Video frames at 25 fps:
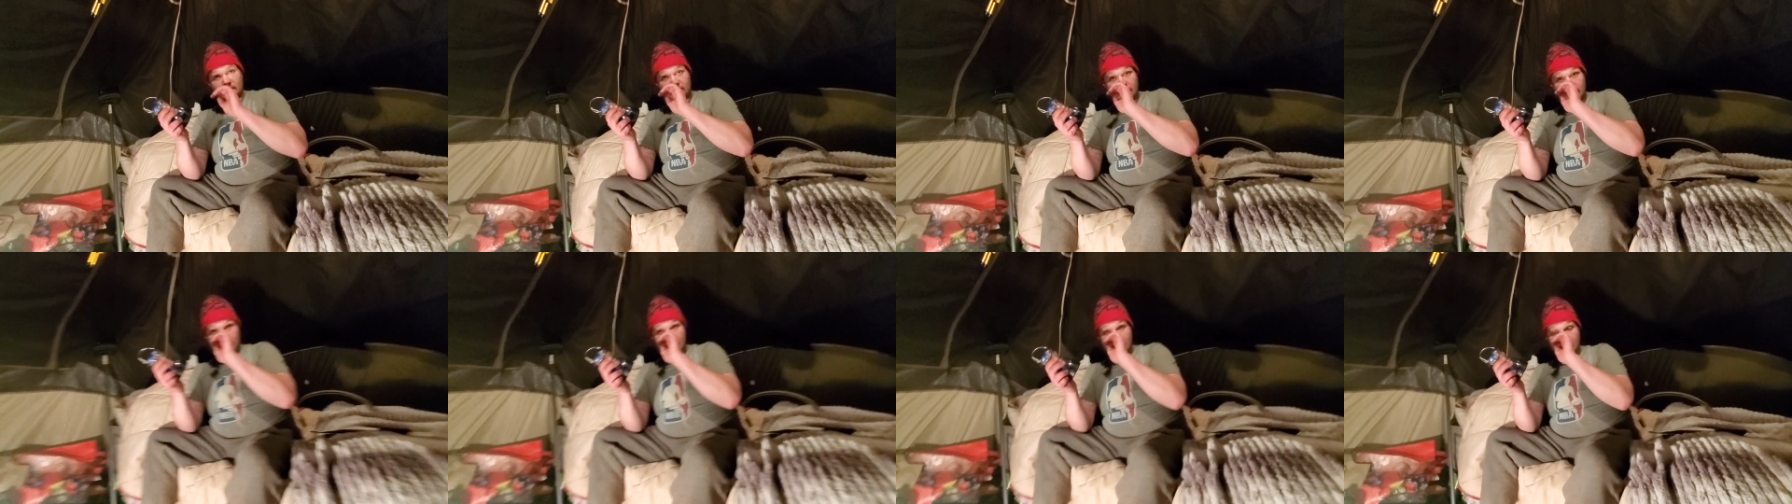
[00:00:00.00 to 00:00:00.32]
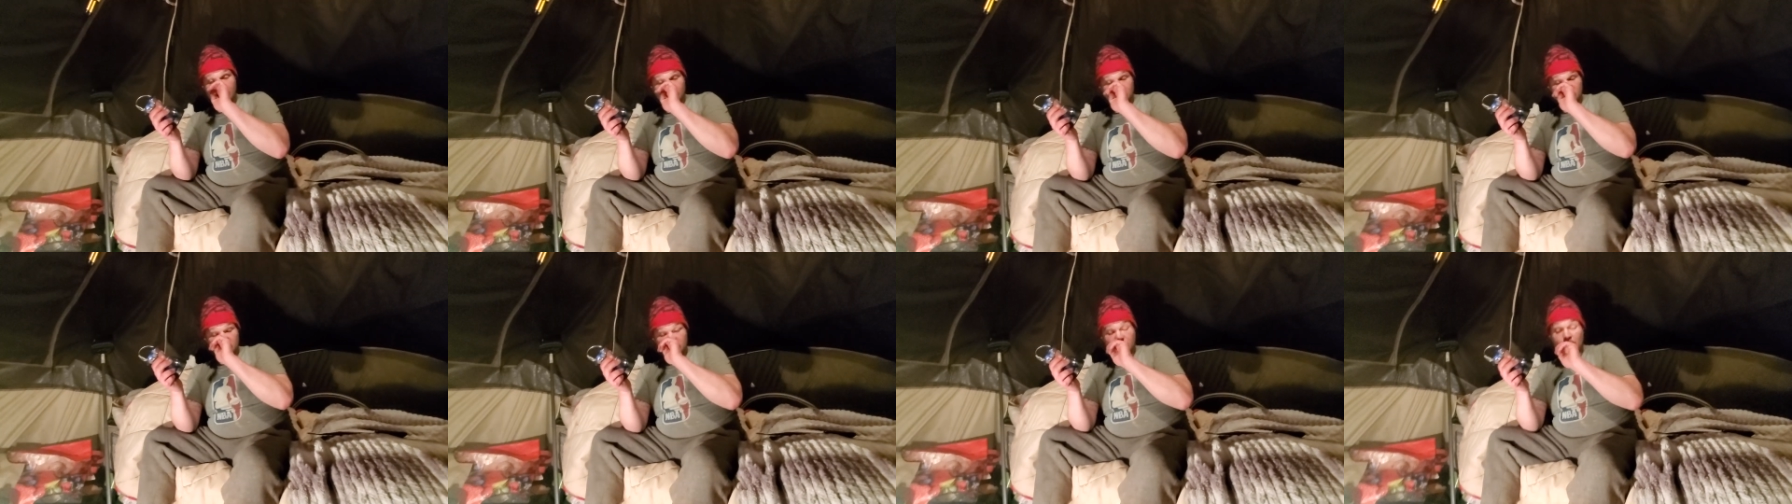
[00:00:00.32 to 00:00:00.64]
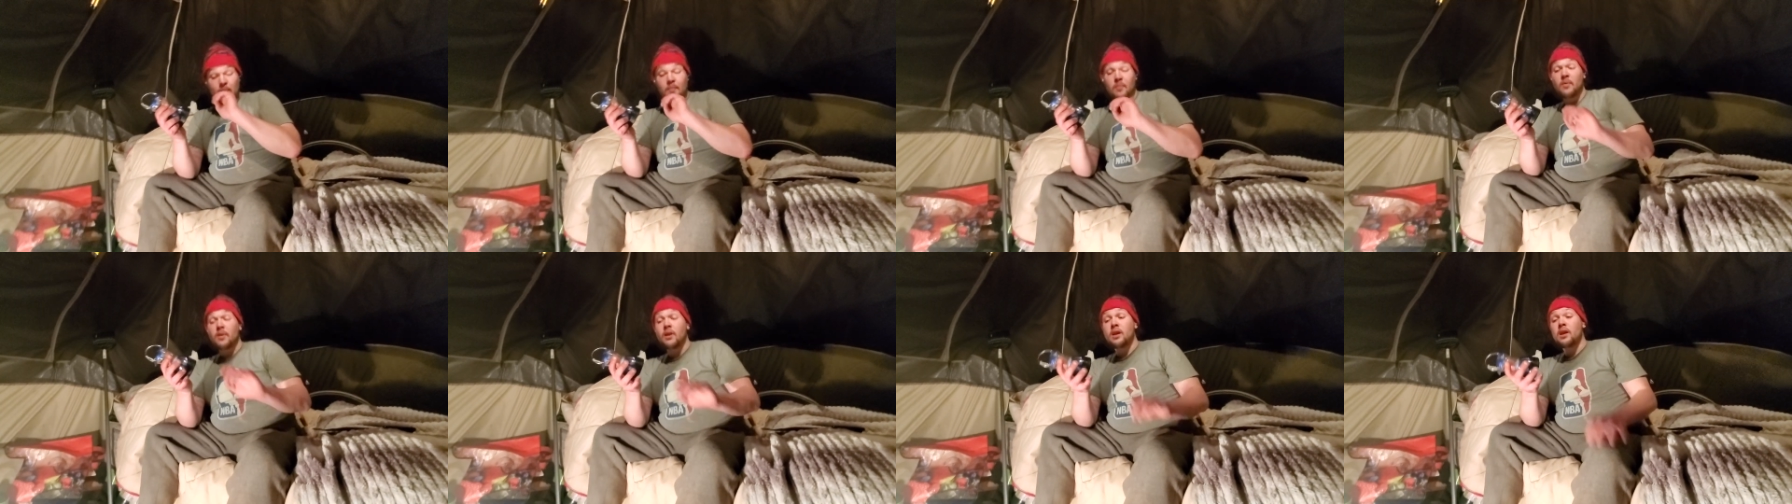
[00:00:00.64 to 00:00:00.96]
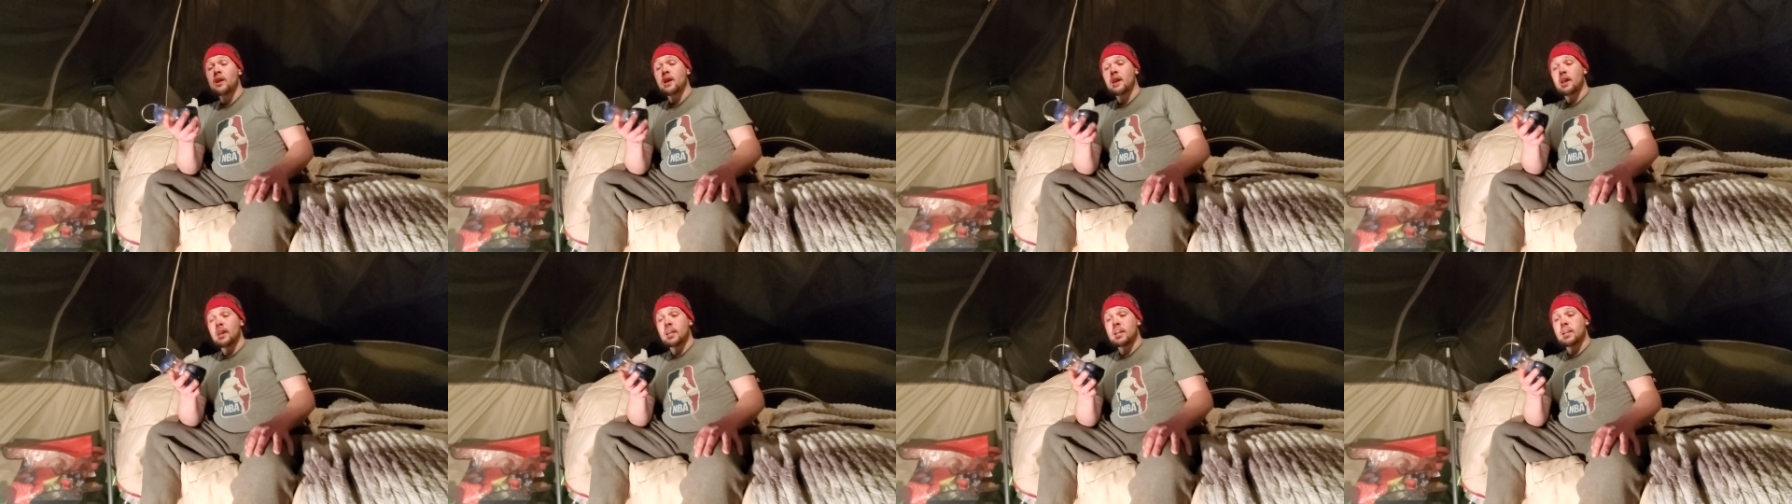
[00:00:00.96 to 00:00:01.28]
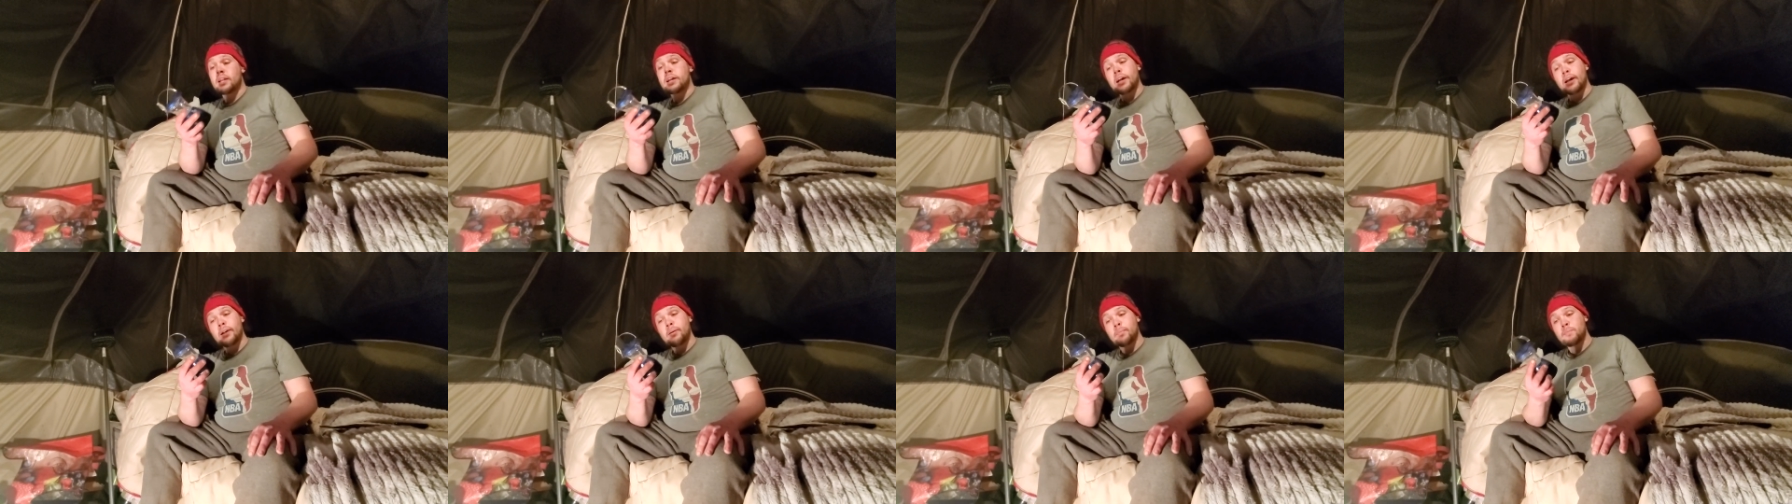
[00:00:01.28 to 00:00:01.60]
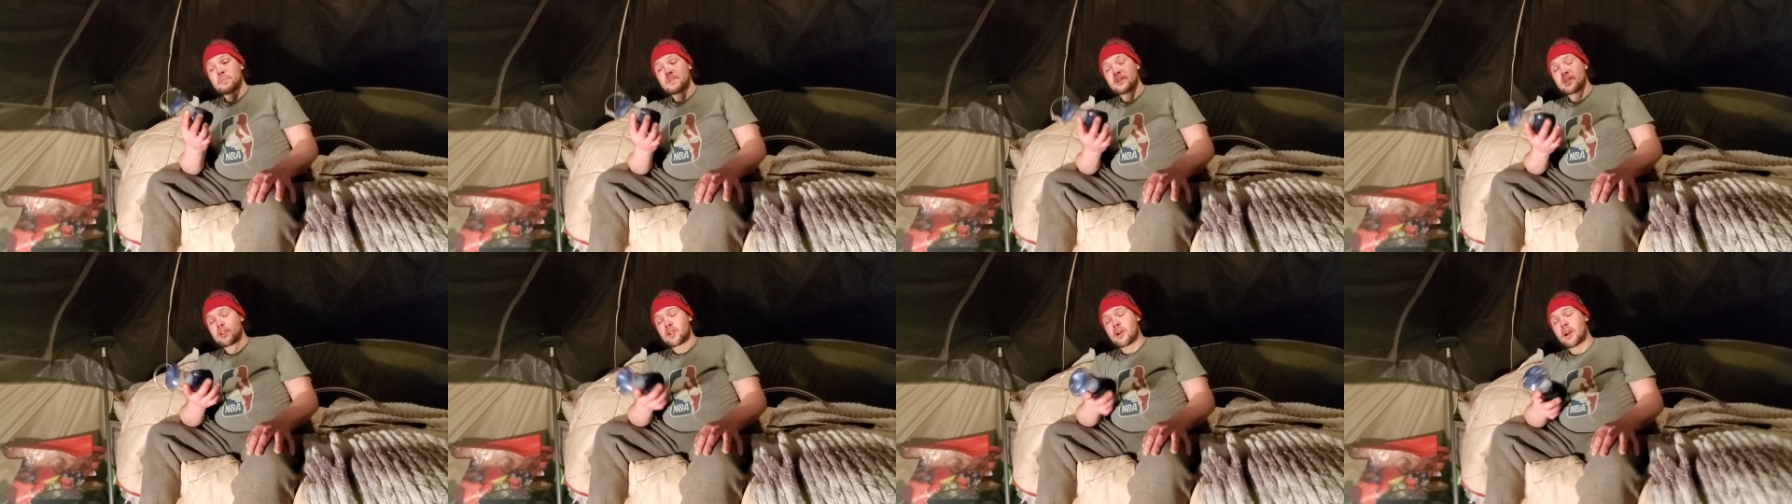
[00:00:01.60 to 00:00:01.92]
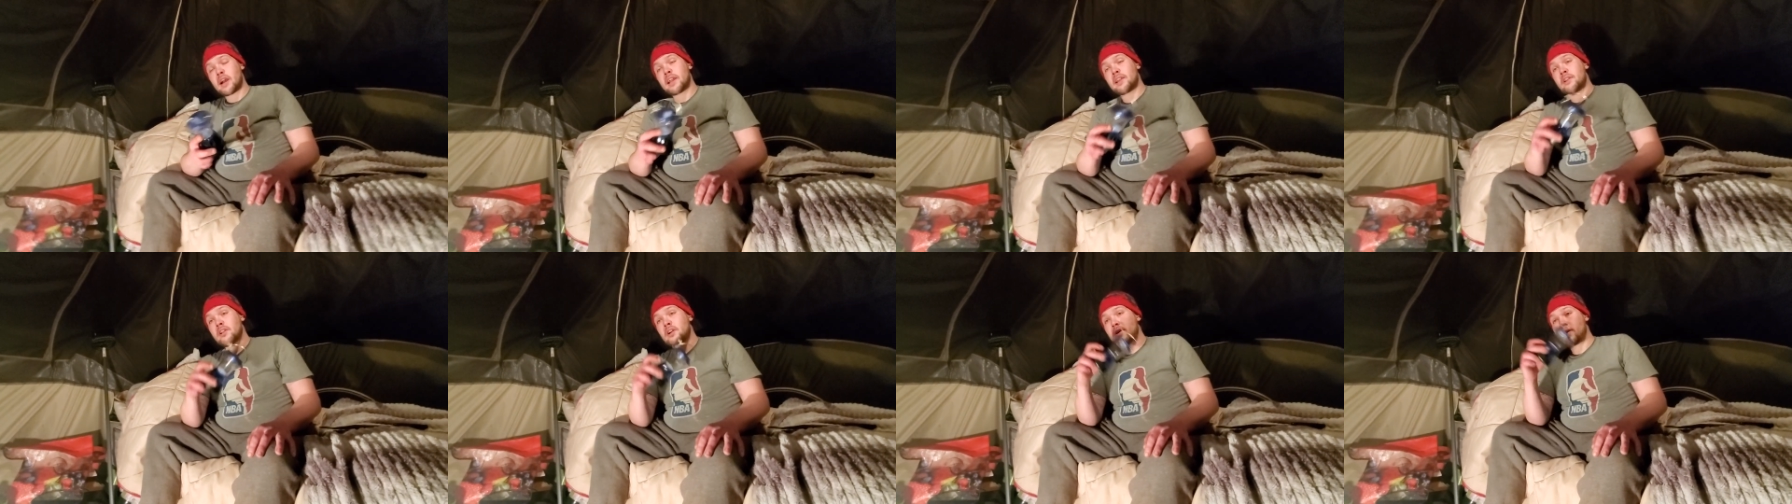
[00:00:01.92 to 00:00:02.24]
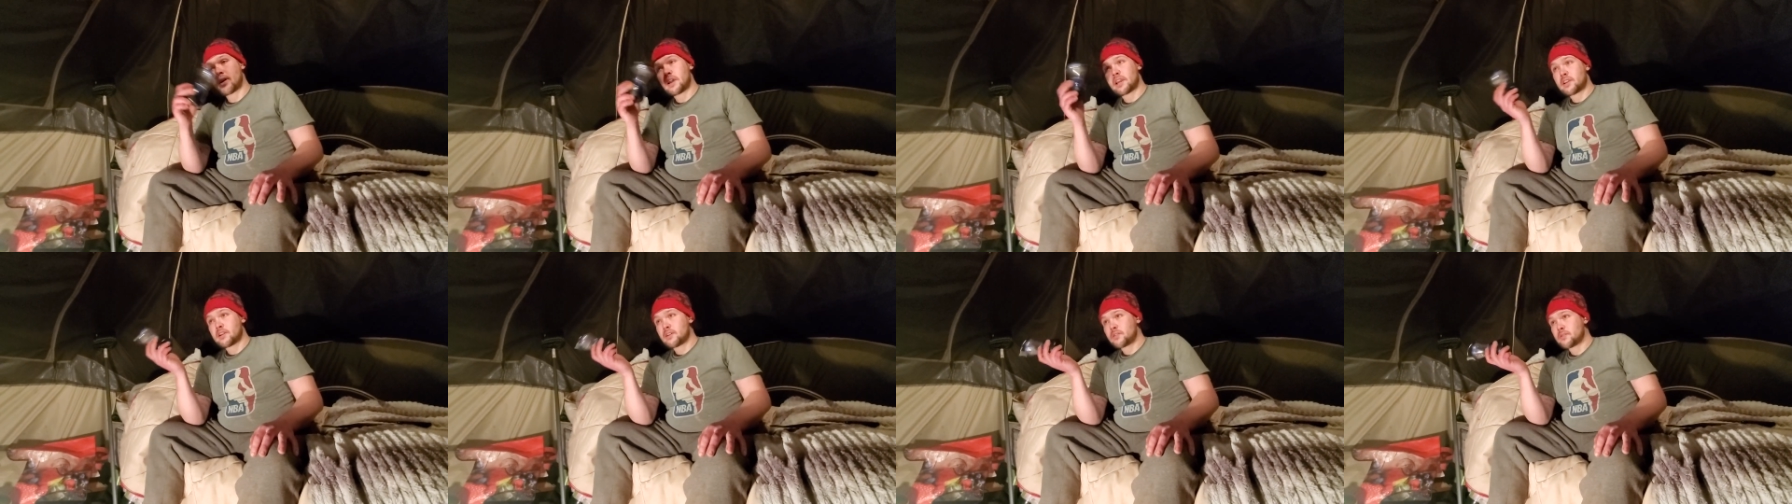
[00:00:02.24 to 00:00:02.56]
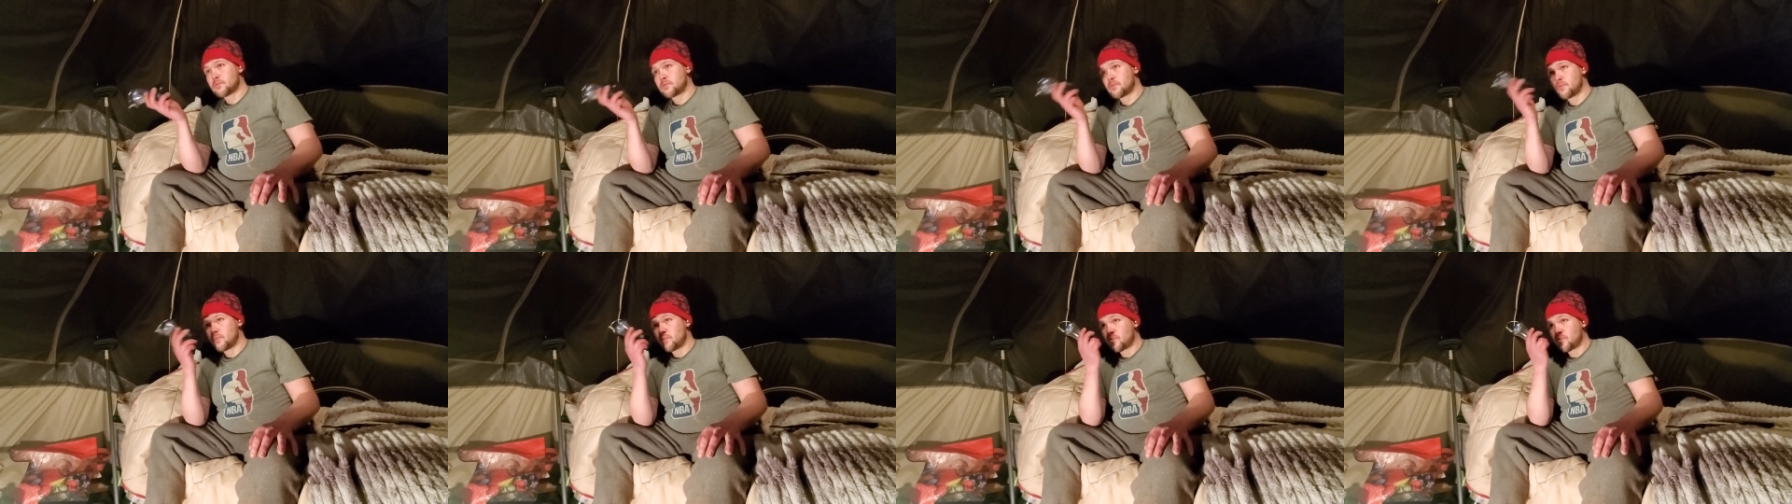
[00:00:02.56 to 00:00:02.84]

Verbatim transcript: lit up, and um, you know, I know I could.